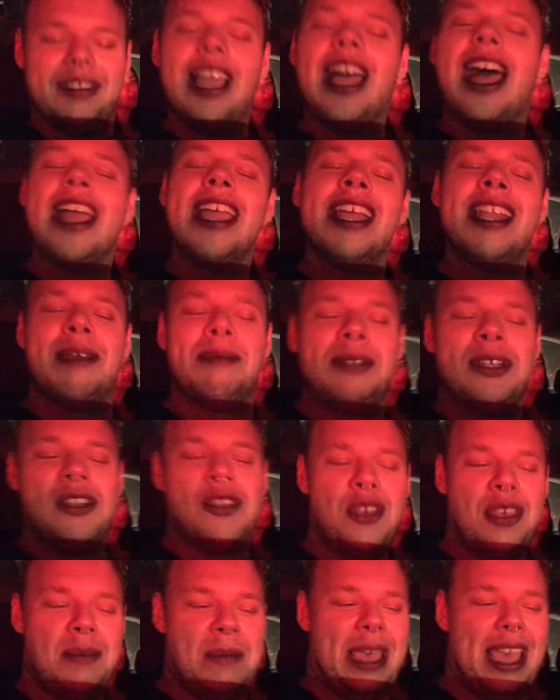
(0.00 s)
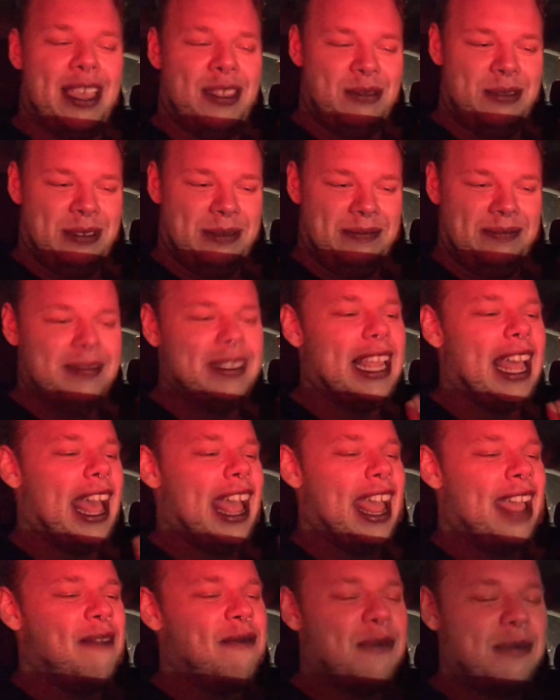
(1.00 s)
I get up to go to the bathroom.
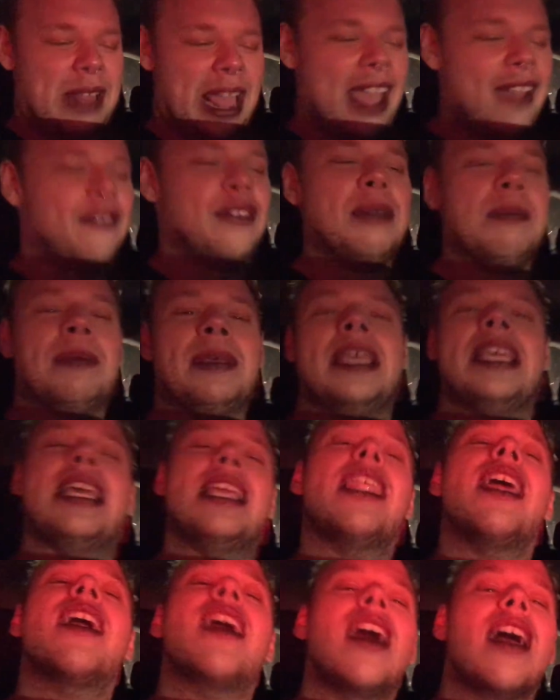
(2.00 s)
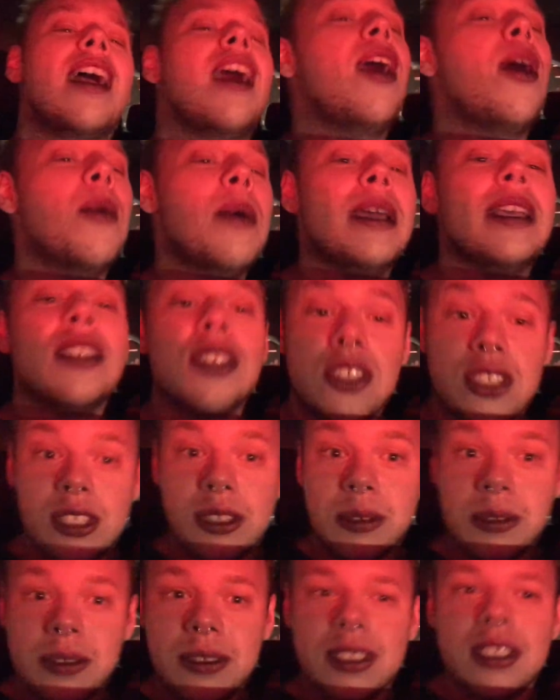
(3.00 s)
I have to pee like I always do.
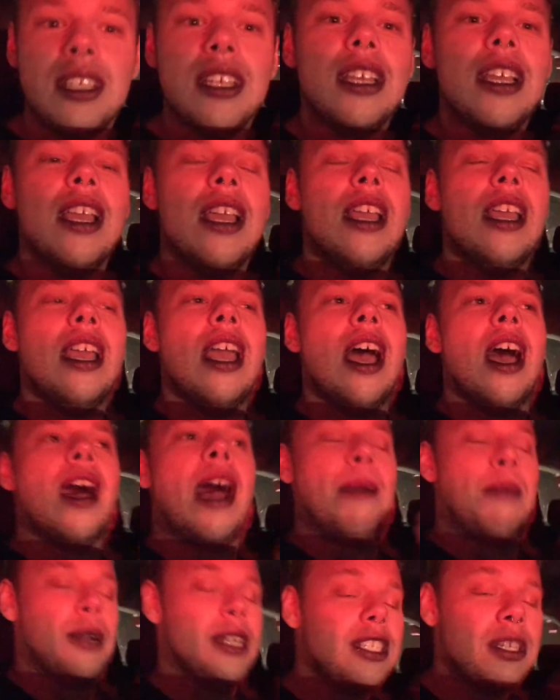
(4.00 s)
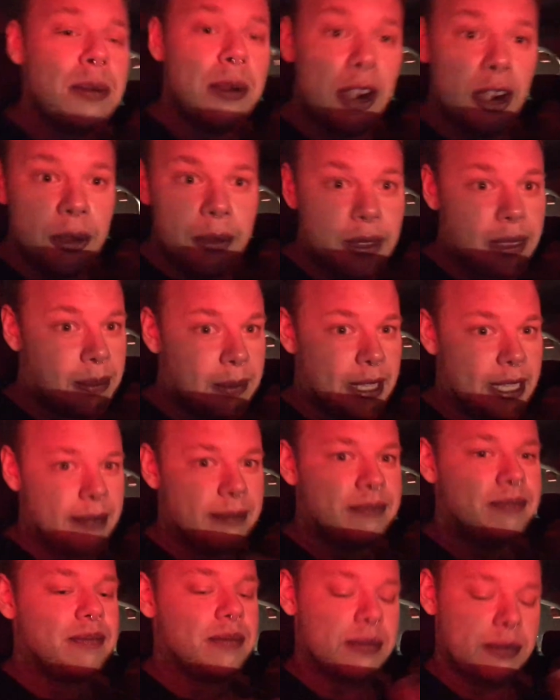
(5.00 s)
I bring Tamara with me.
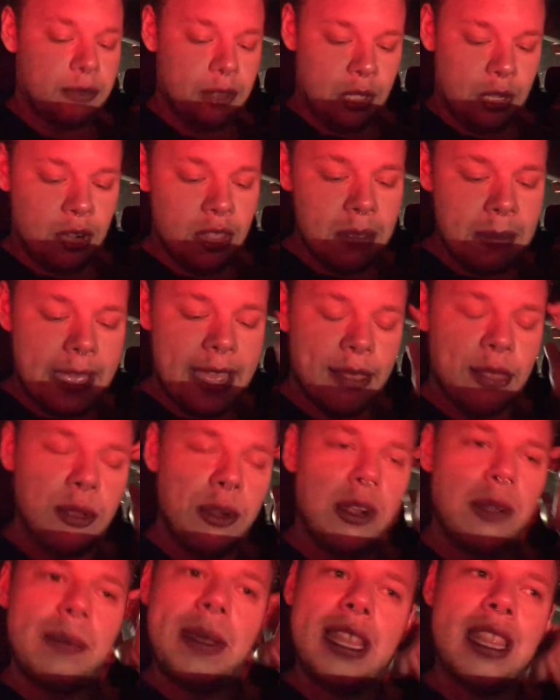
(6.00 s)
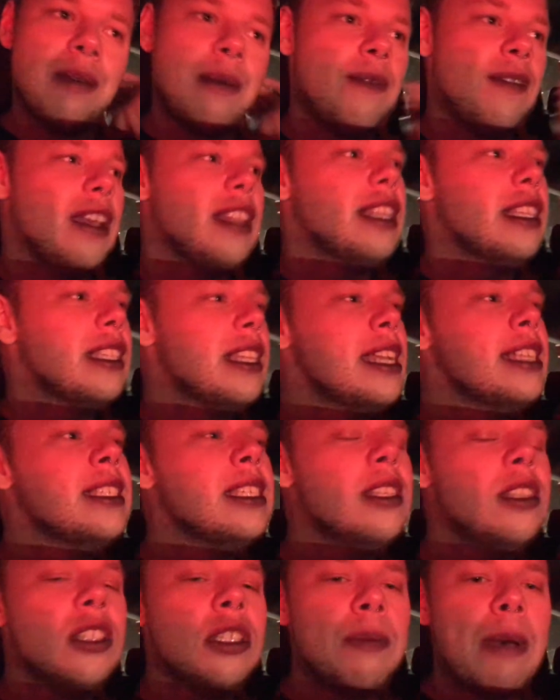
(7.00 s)
We go to the bathroom, and then we find this nice
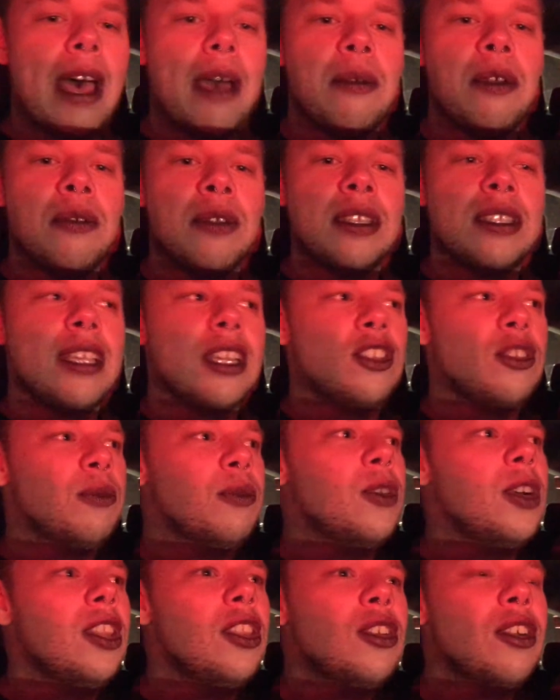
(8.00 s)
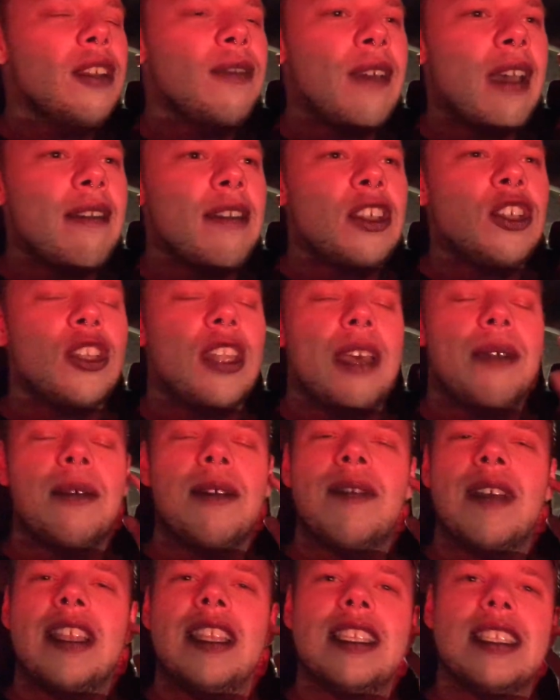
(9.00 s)
little spot. We were in section 135 at Gillette. We
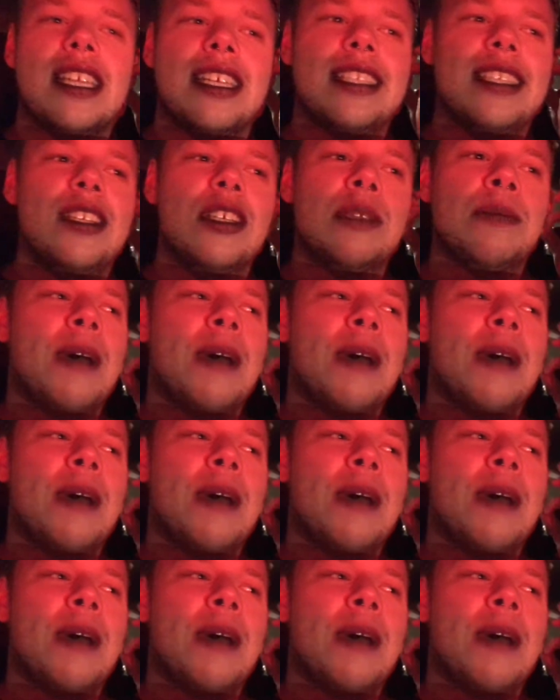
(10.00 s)
find this nice little